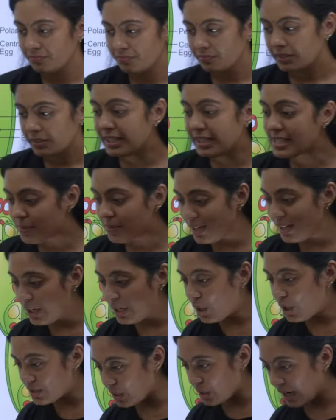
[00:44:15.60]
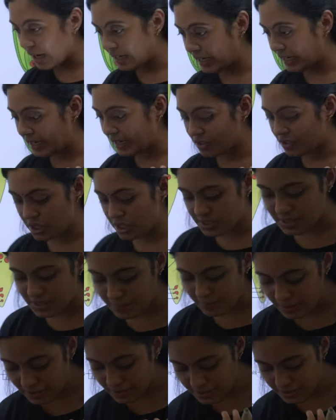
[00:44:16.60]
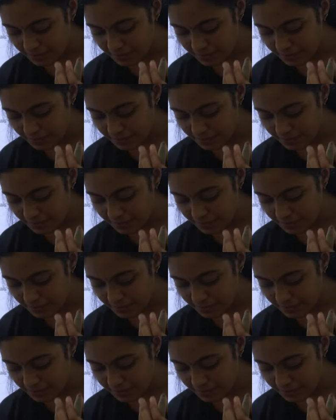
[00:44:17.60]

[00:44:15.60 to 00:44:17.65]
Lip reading: Yes, video is not clear. Just a minute.